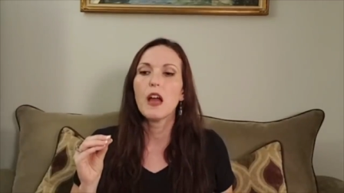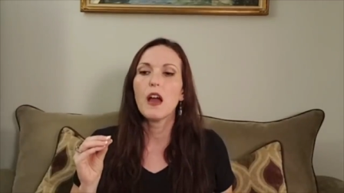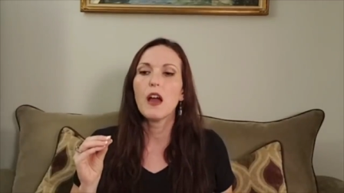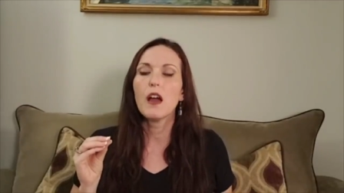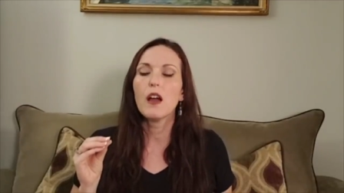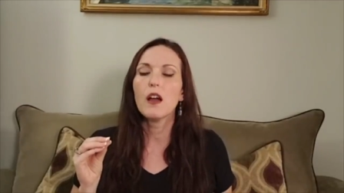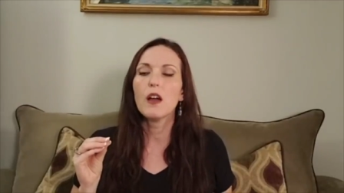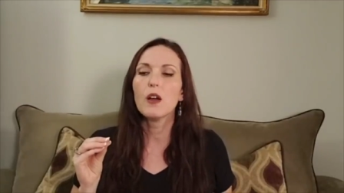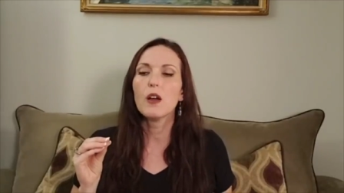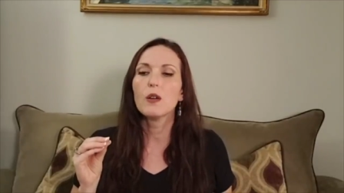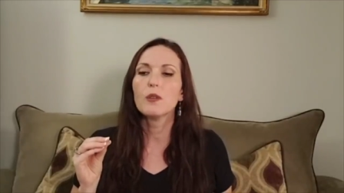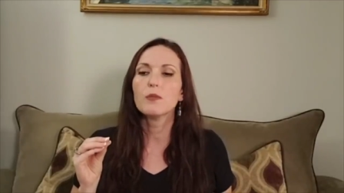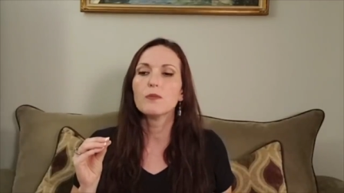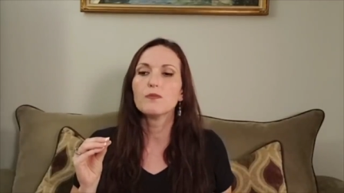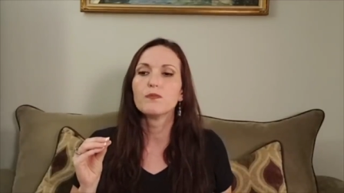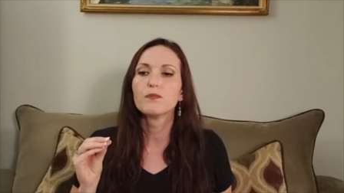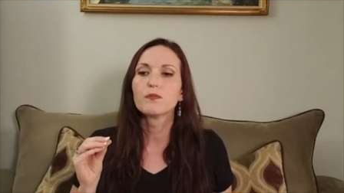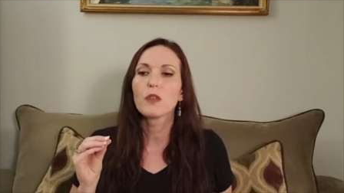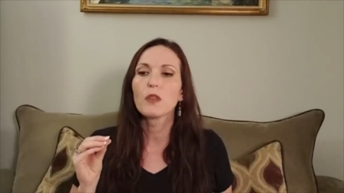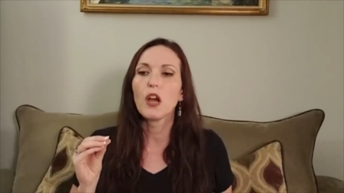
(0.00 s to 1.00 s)

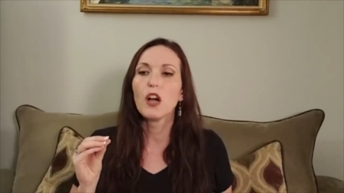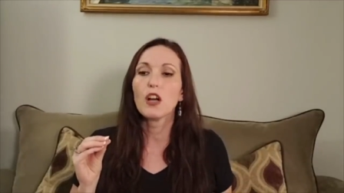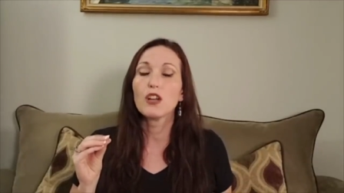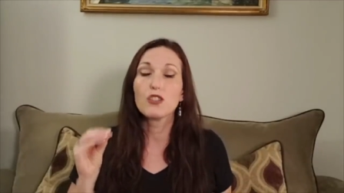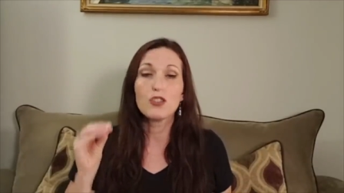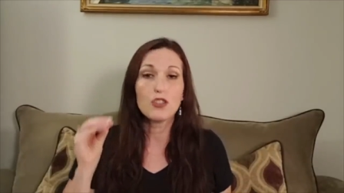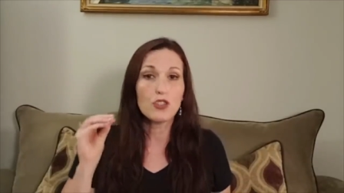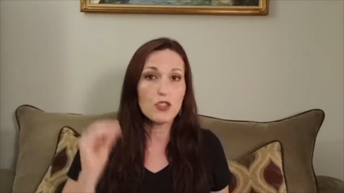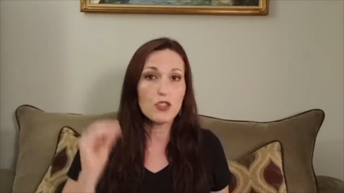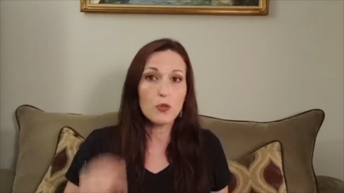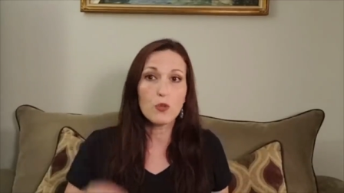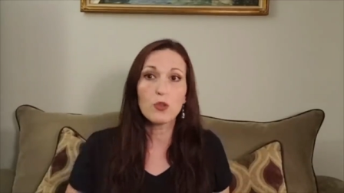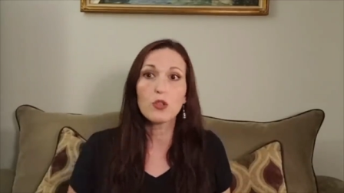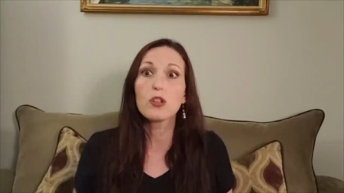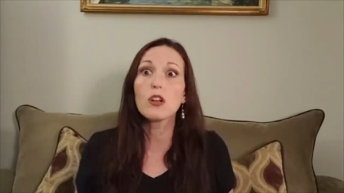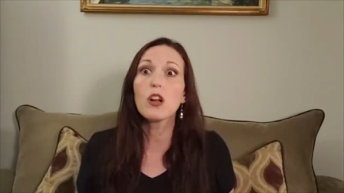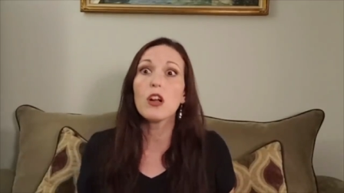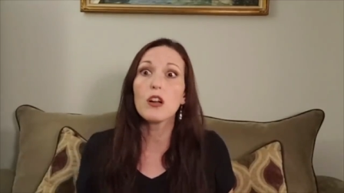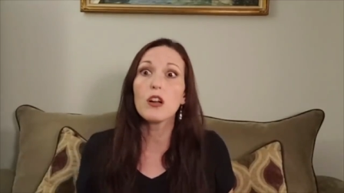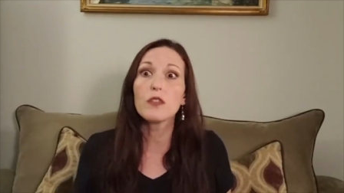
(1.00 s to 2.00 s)
um,
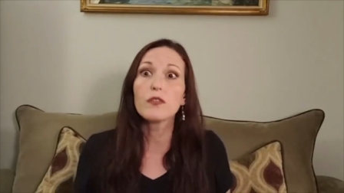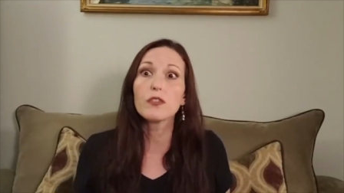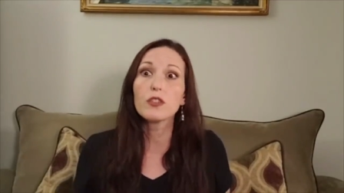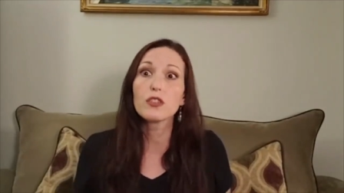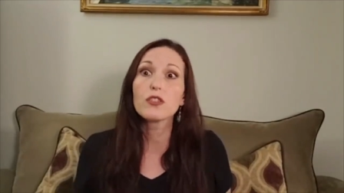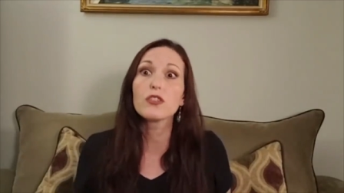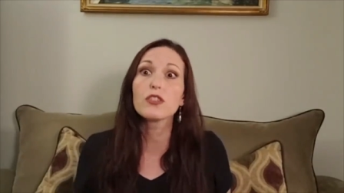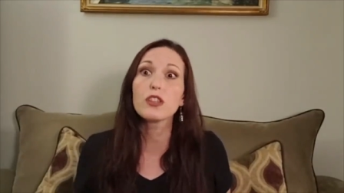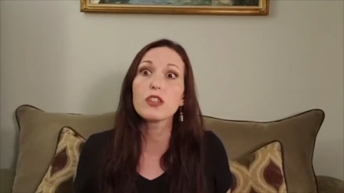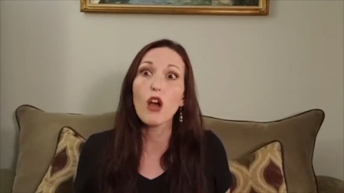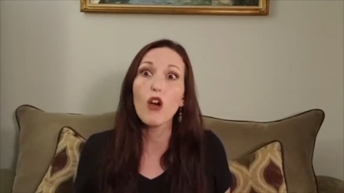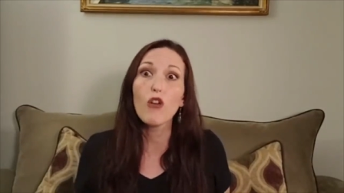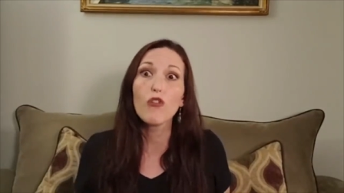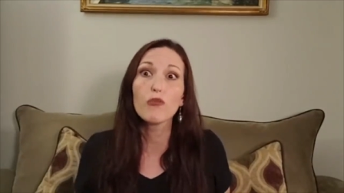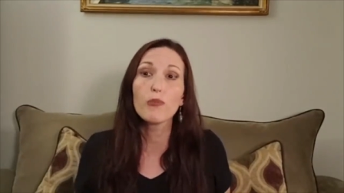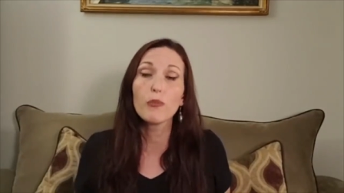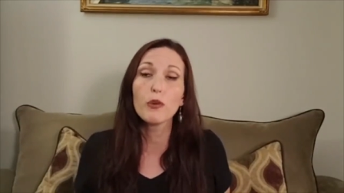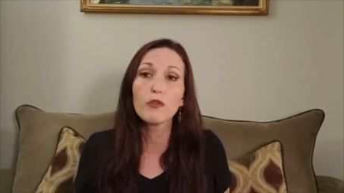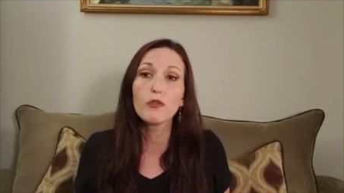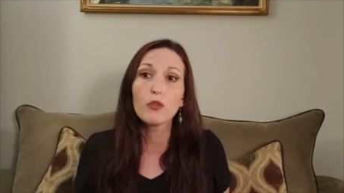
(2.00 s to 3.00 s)
unsure of
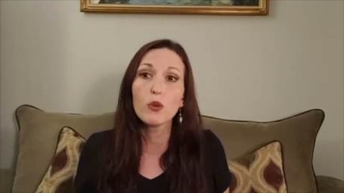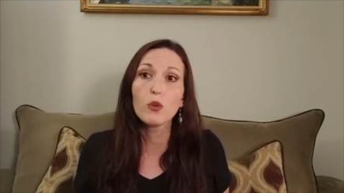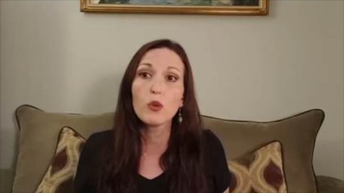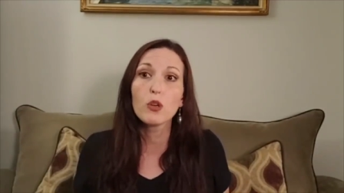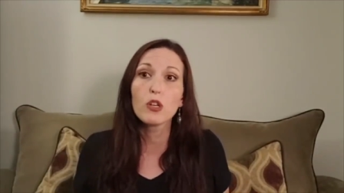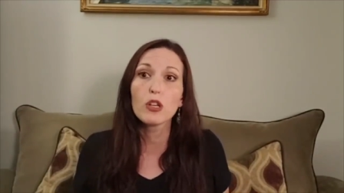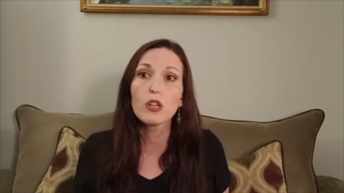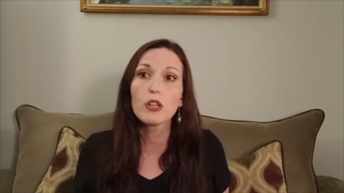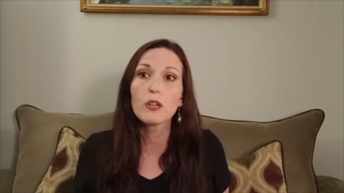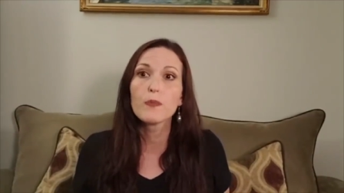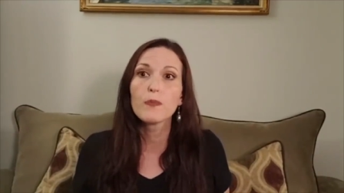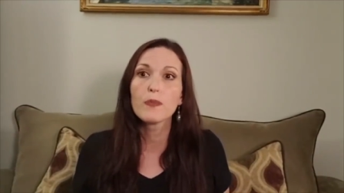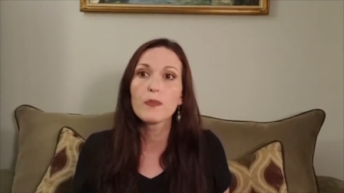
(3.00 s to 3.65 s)
yourself before.